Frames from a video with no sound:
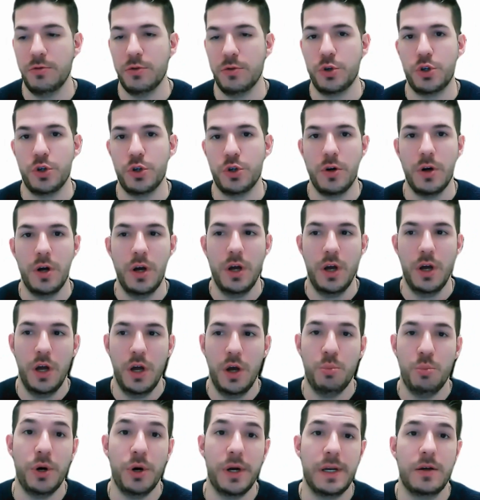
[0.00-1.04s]
for sure,
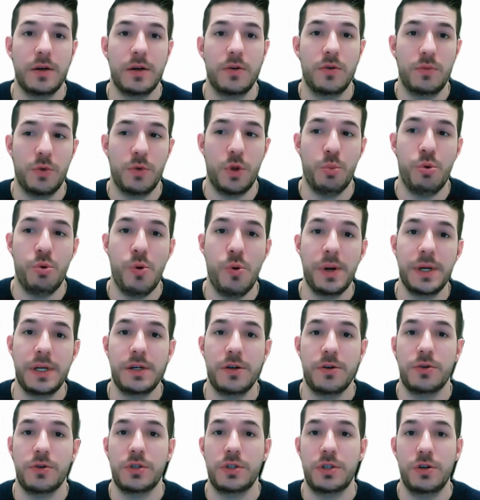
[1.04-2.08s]
but The point
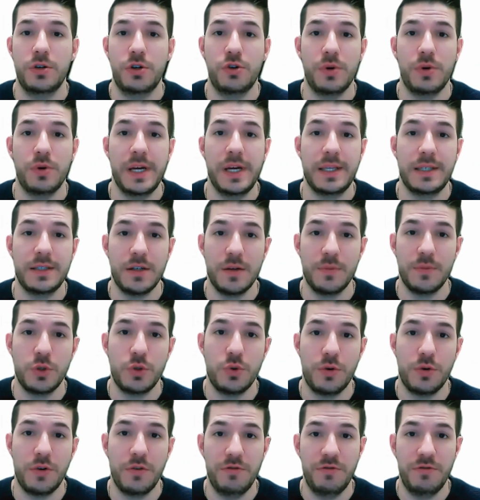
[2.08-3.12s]
here is to create some
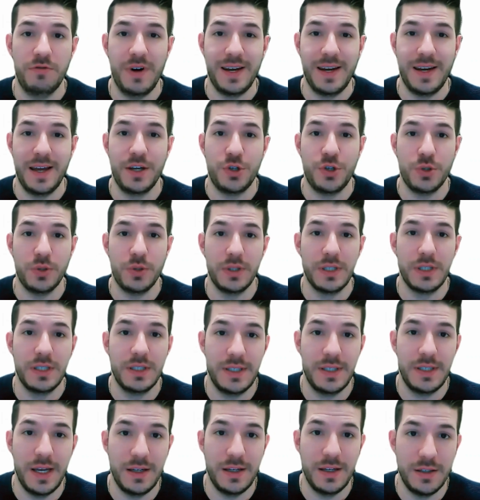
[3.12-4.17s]
sort of financial
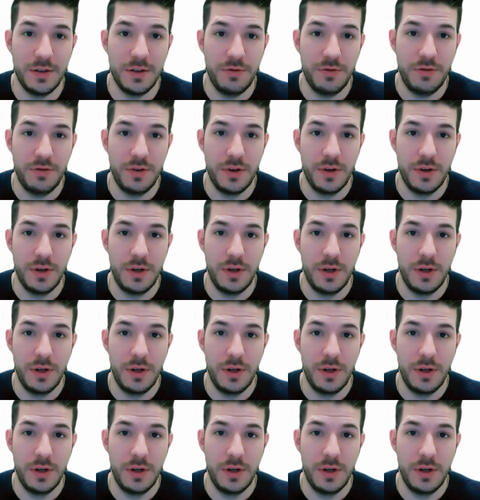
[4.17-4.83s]
incentive